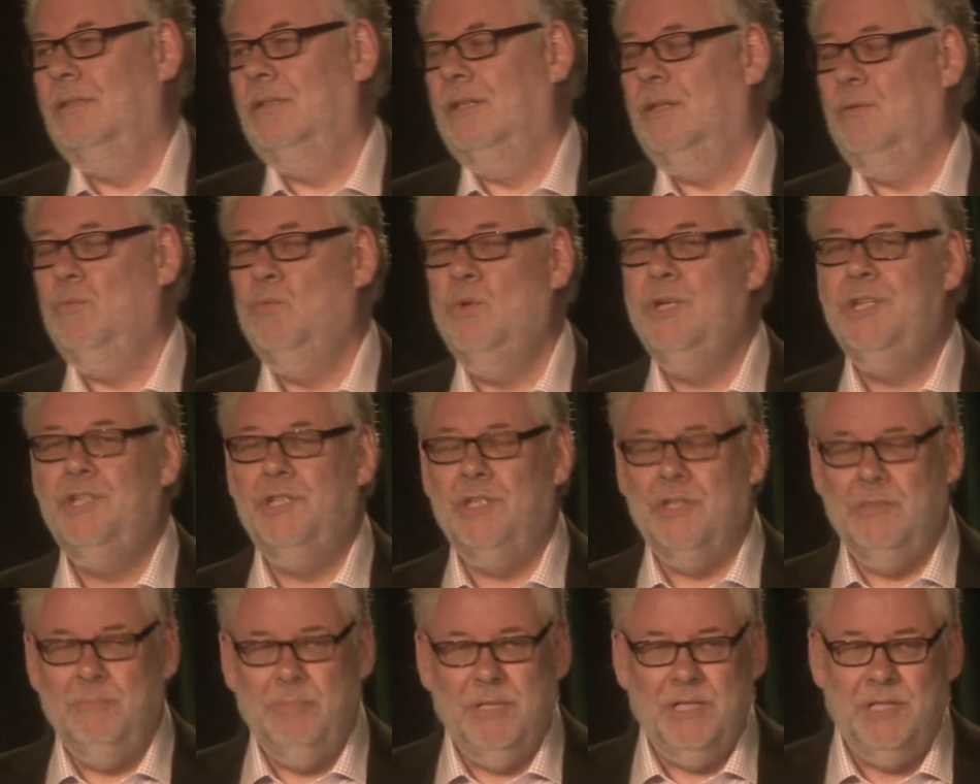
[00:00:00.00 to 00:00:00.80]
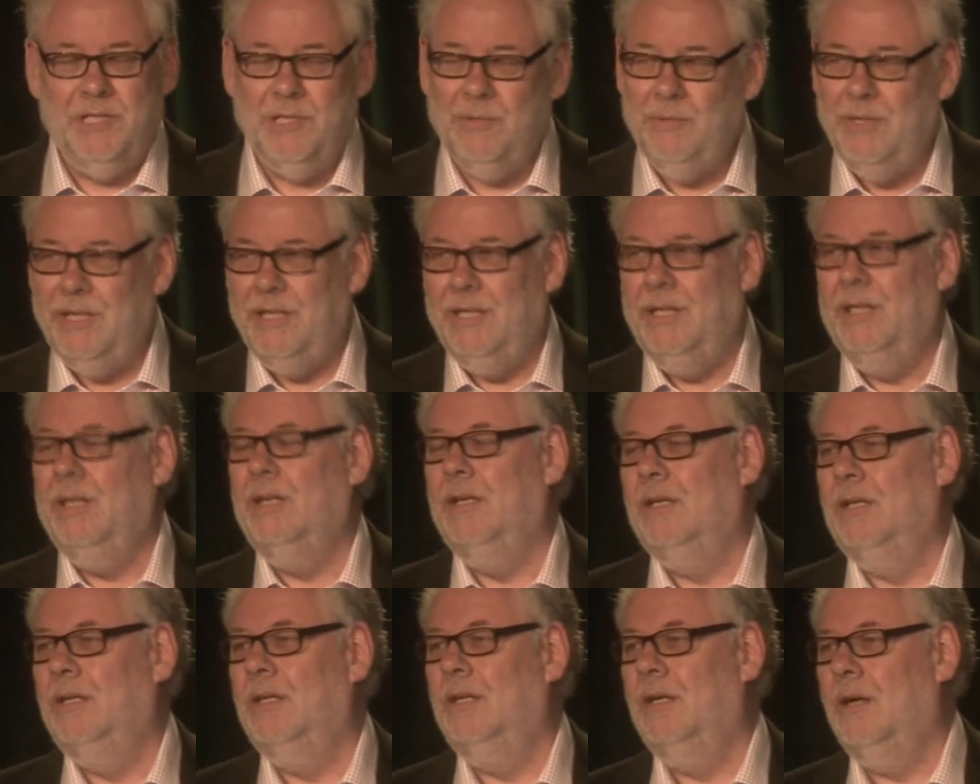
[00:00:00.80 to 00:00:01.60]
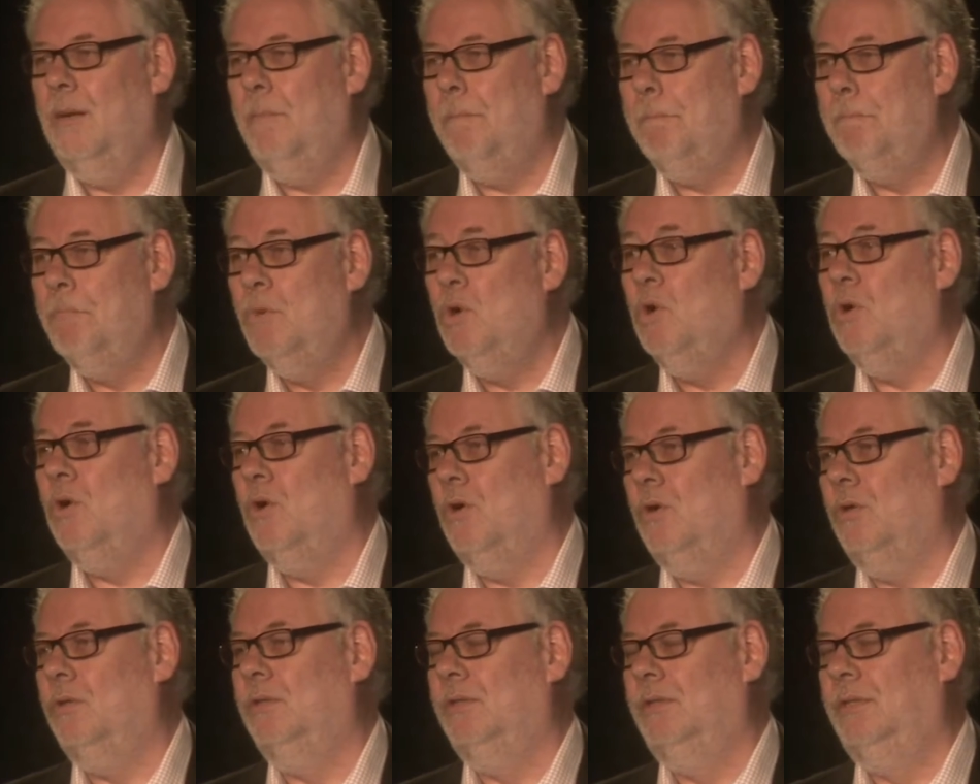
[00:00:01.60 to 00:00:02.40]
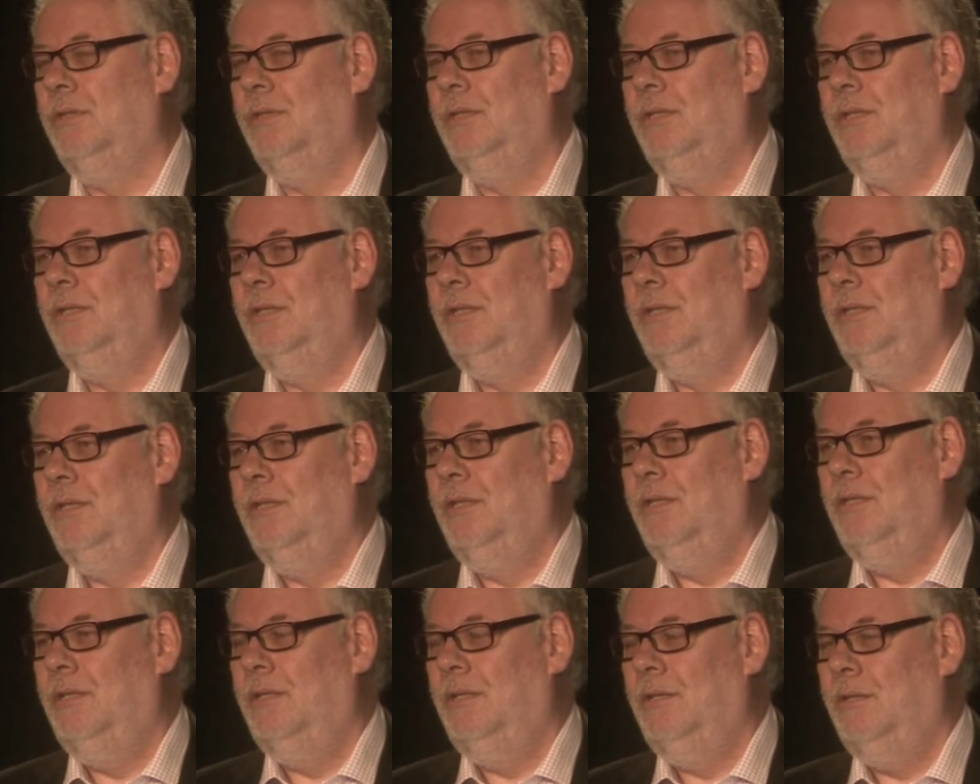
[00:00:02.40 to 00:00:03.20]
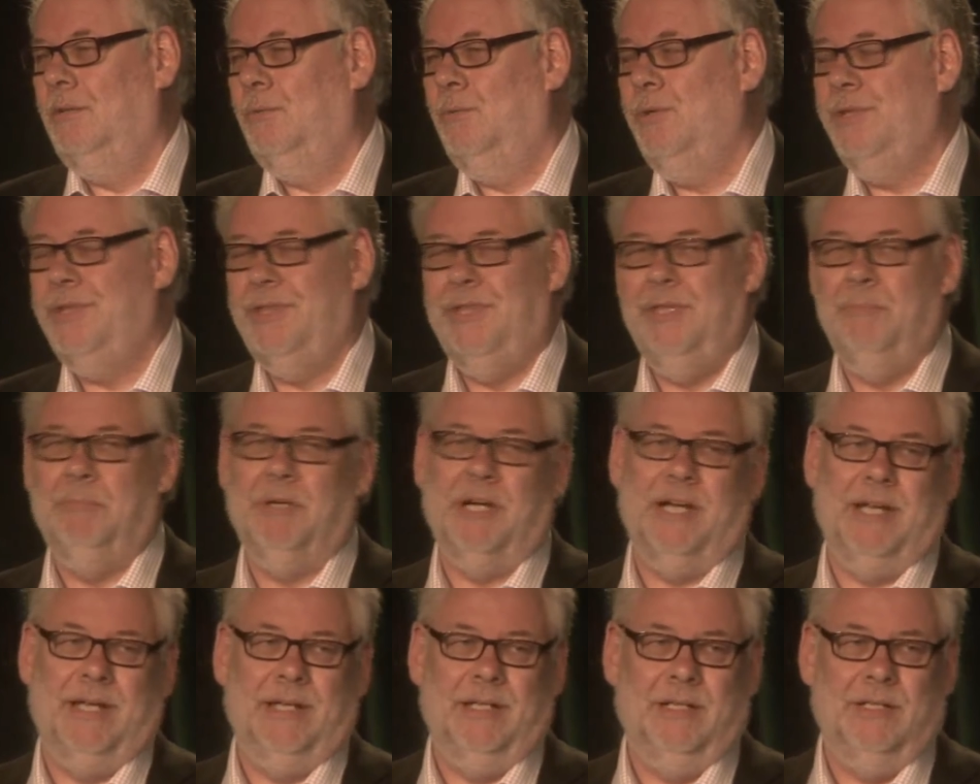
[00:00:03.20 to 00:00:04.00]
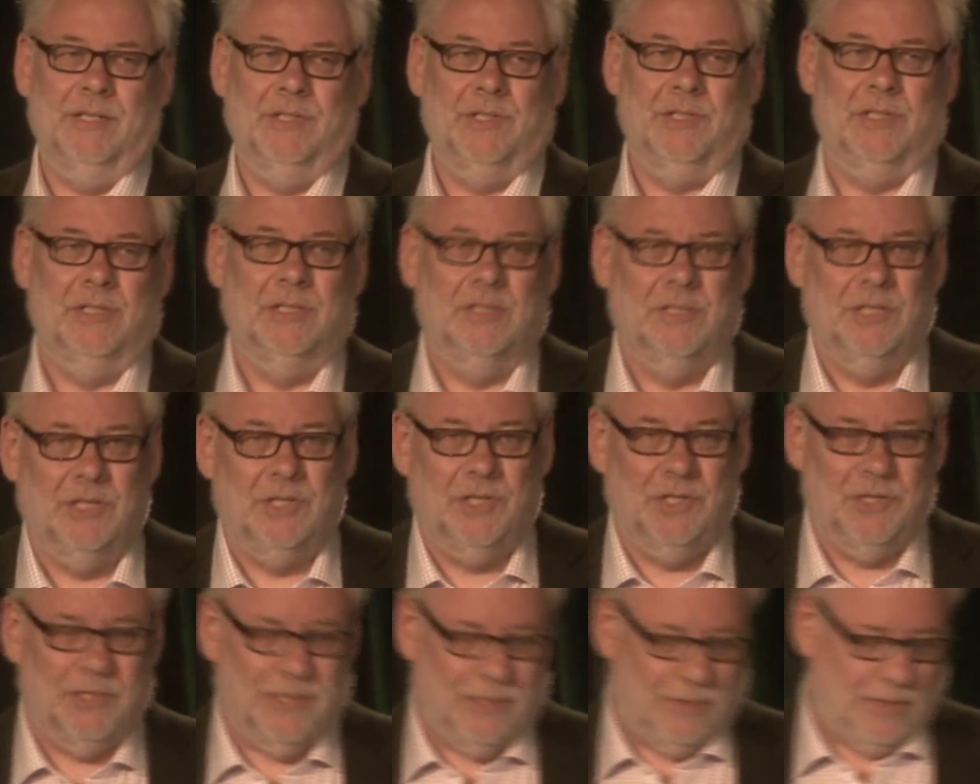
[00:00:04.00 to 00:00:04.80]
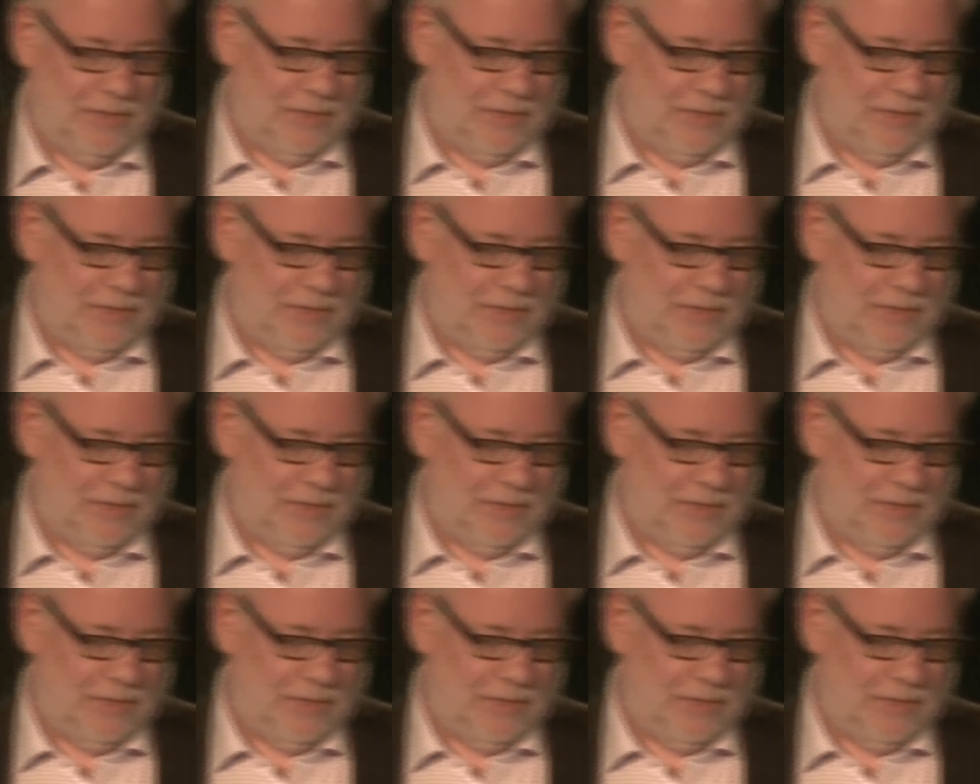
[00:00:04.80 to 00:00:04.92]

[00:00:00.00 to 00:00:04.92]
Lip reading: And we should be doing more with the brands to show our